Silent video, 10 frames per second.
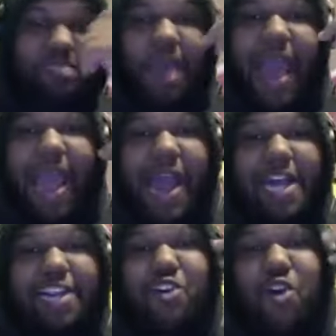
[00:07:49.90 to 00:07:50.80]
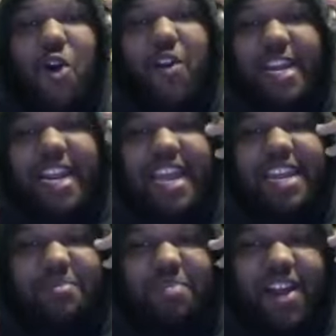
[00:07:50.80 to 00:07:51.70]
Is mad
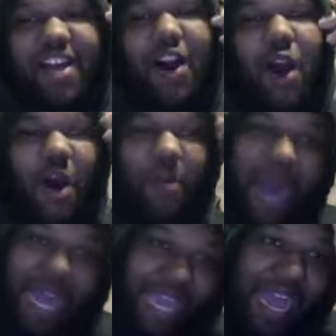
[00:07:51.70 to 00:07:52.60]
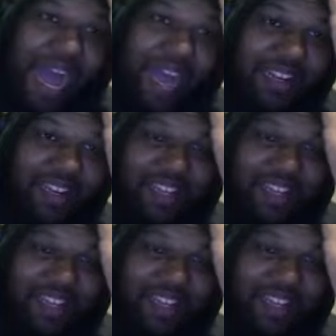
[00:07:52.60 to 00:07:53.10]
uncoordinated, bruh. Oh my god.